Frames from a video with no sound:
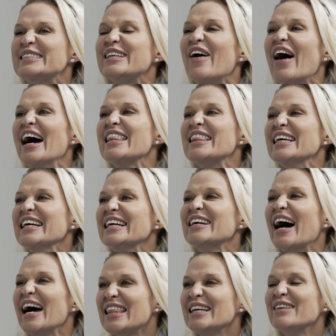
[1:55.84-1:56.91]
So I
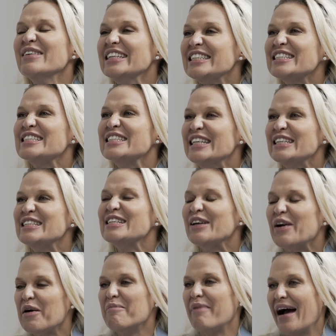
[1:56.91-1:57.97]
think we just need
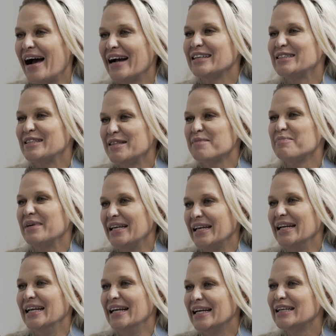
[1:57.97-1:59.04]
to go back to the
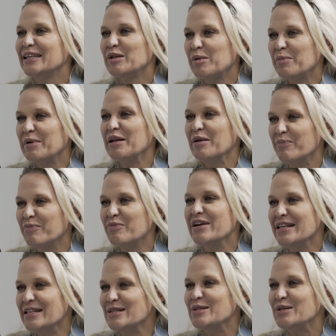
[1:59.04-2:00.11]
beginning a little bit
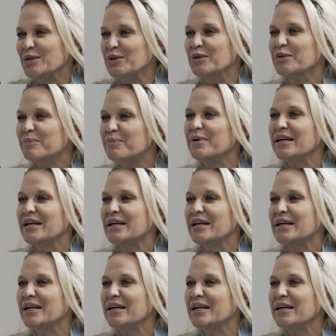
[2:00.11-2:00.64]
when it's you,